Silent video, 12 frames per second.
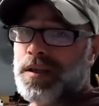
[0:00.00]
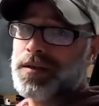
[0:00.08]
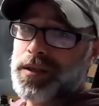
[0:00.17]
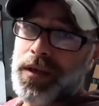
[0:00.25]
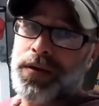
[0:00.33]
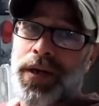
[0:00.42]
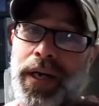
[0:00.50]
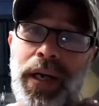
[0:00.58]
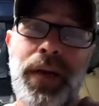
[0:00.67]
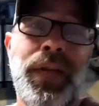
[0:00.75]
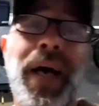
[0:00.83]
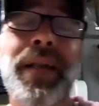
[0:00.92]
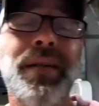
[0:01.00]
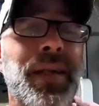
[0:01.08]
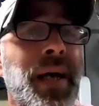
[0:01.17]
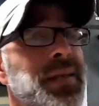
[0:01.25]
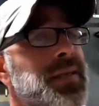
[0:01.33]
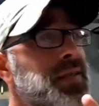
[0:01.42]
on the other hand,
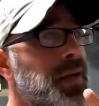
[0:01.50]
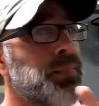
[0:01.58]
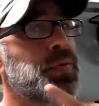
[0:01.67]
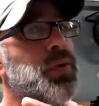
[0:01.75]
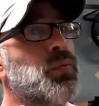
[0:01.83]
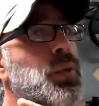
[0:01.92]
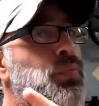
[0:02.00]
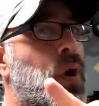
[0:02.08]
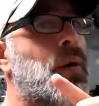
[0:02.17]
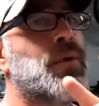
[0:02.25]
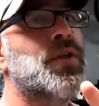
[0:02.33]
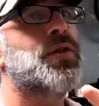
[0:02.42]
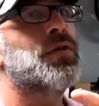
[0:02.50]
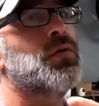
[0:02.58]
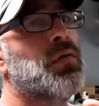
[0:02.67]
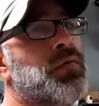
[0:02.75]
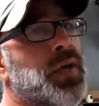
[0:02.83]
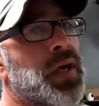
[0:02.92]
that is something we probably should
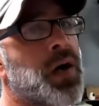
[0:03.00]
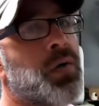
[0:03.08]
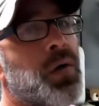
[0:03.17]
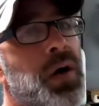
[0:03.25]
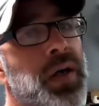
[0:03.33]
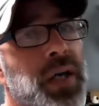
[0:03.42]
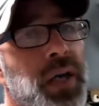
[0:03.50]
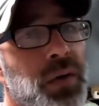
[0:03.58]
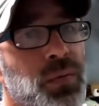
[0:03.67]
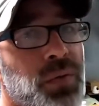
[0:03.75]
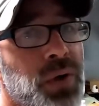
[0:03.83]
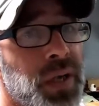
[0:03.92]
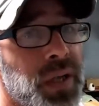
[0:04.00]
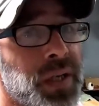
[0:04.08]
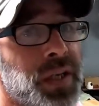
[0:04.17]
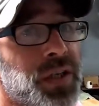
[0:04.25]
do a video on here really